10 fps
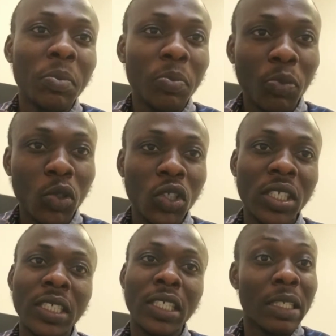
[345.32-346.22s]

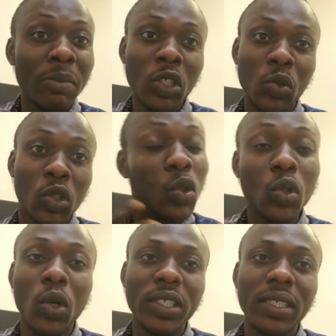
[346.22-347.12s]
producing image with good
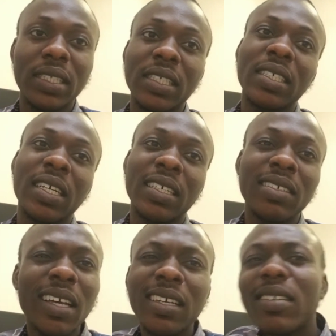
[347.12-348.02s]
quality, and
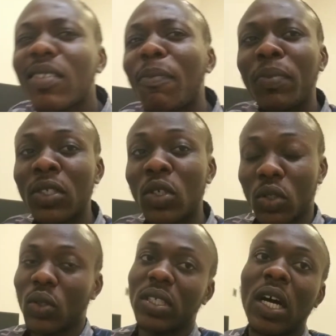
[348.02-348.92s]
like helping
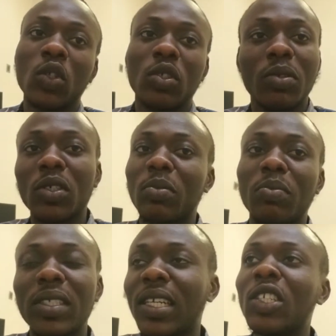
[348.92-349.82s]
doctors out because
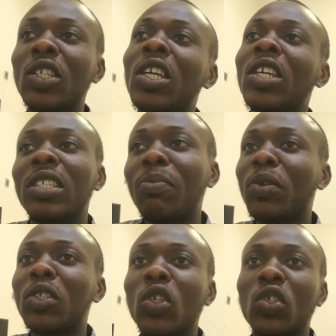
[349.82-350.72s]
basically the
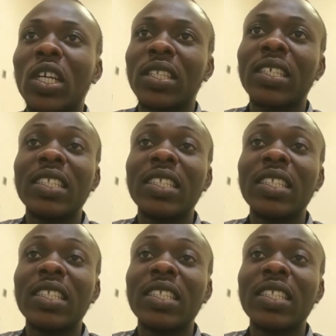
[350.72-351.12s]
pictures you are taking,